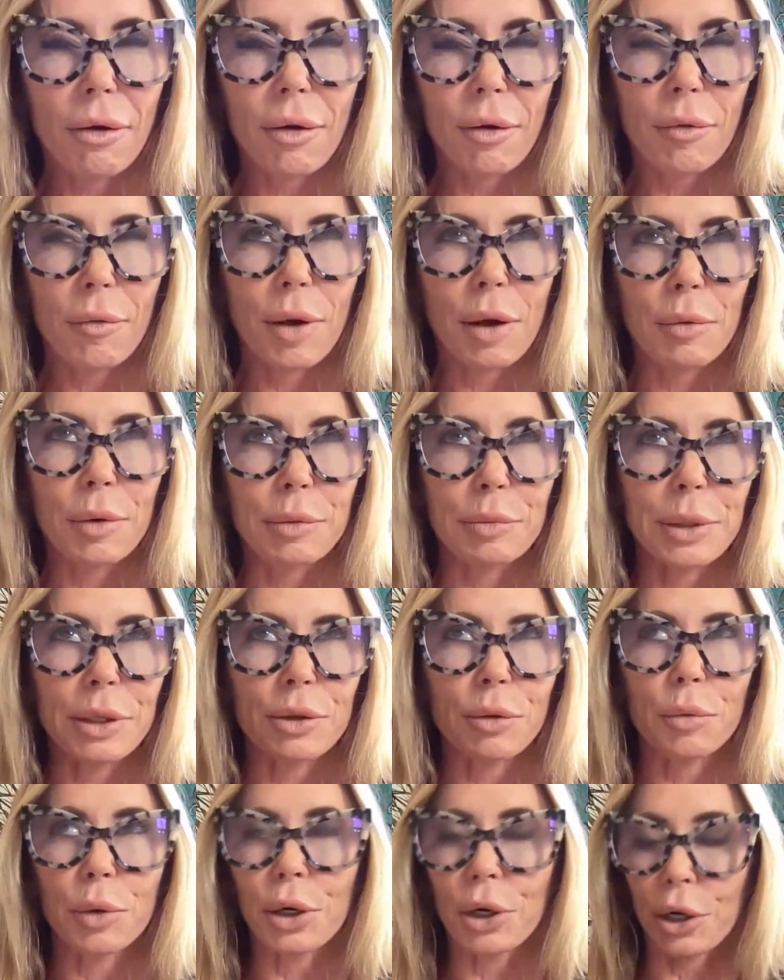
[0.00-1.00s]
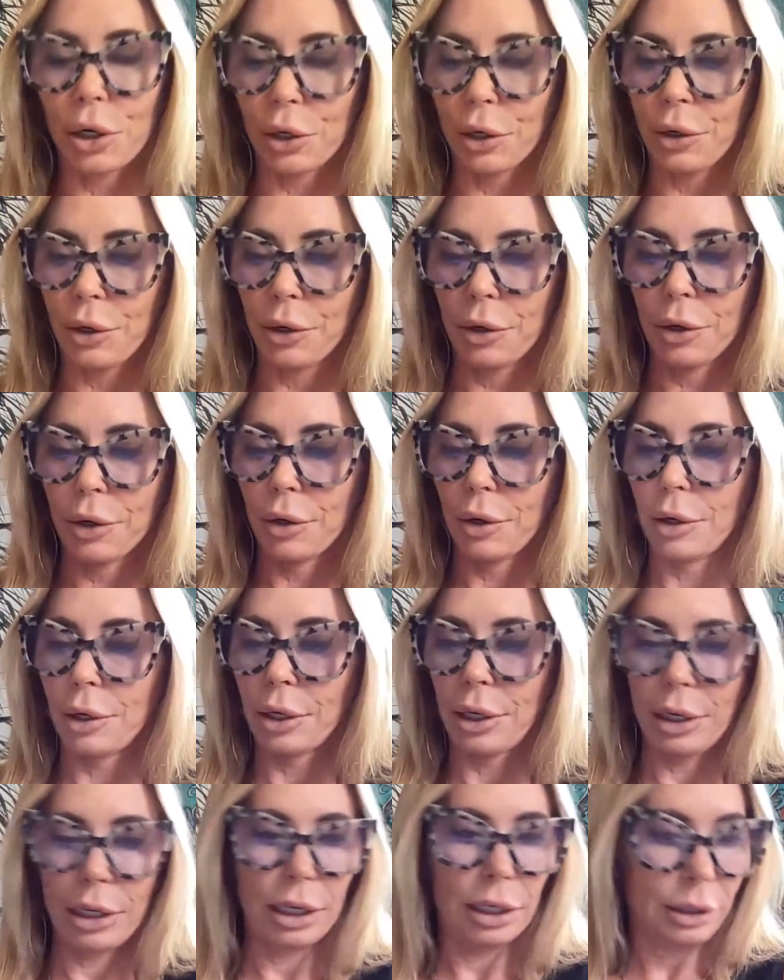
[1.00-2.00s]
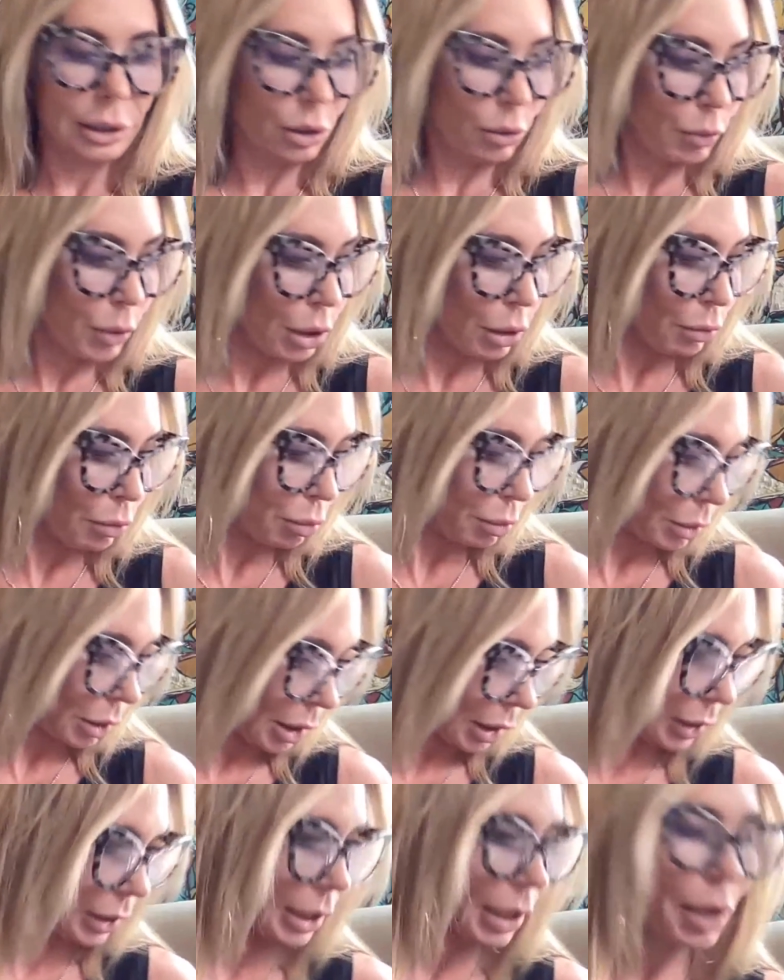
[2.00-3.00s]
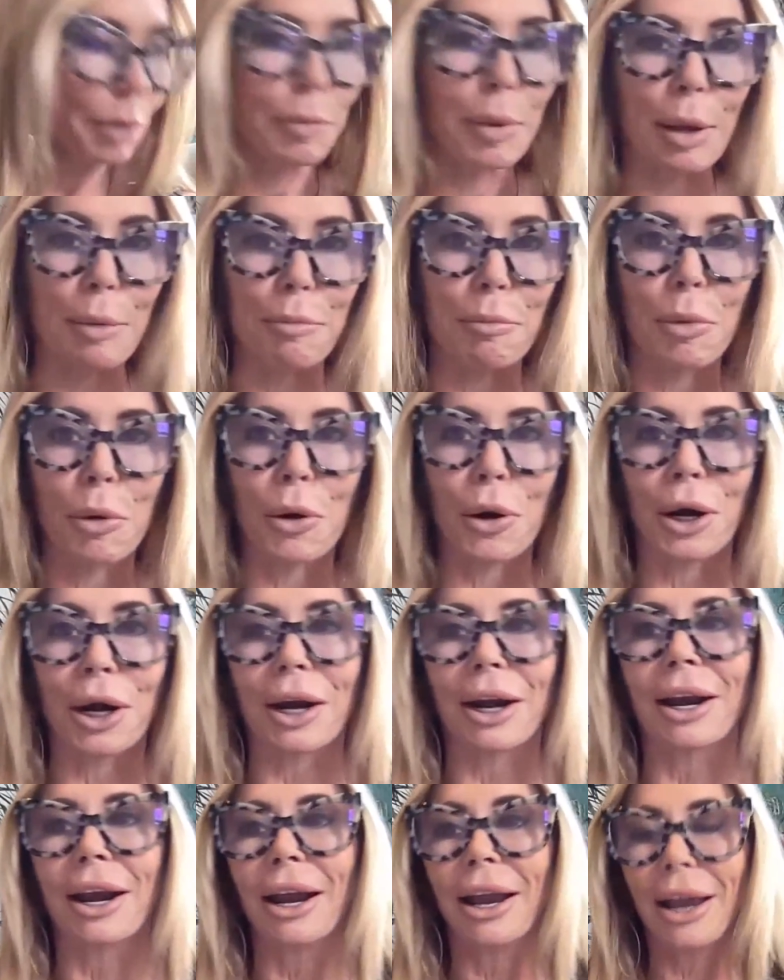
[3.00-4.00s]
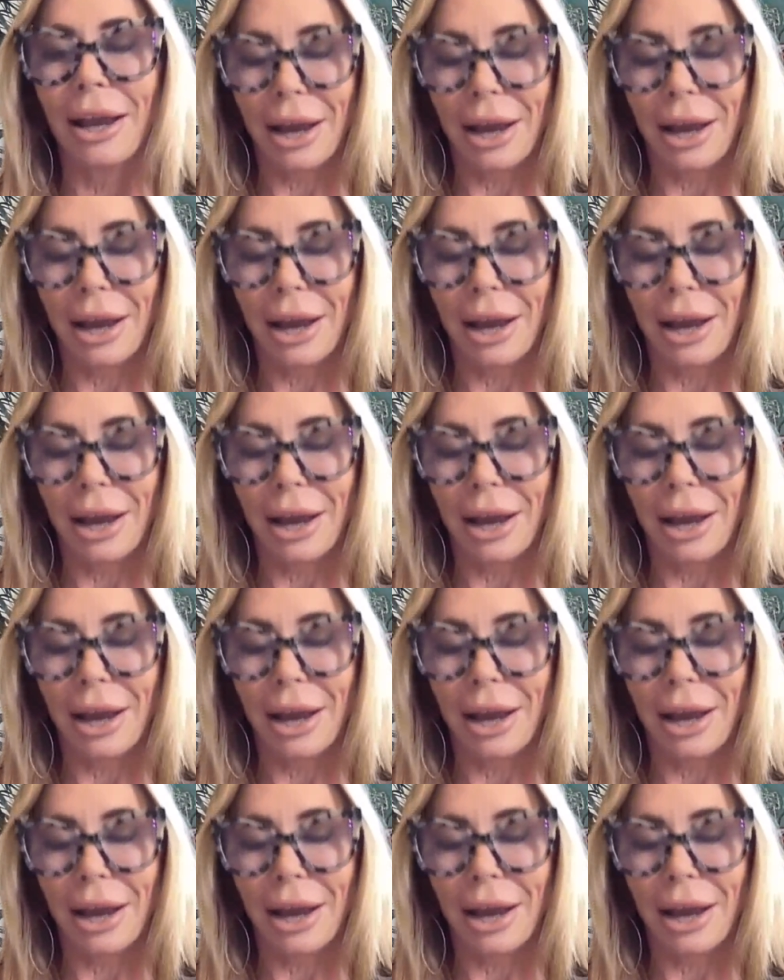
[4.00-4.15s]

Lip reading: what would be the word? A little bit more